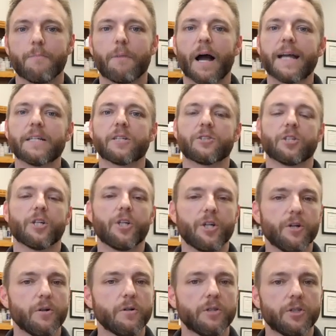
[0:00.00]
Binders are
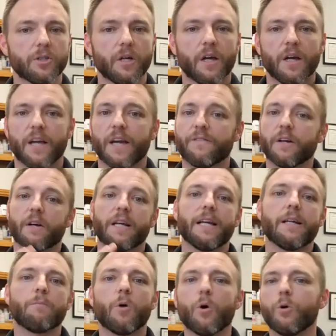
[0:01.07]
huge. If you're
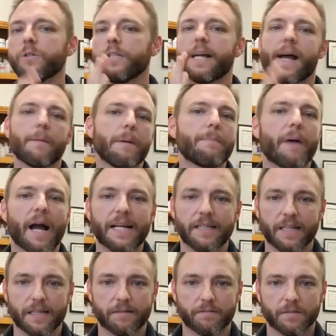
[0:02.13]
in mold, you got to be
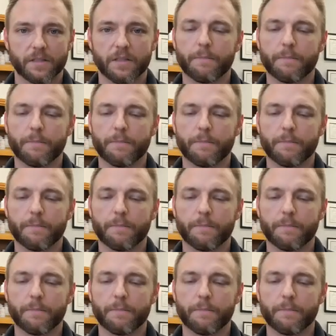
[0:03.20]
binding.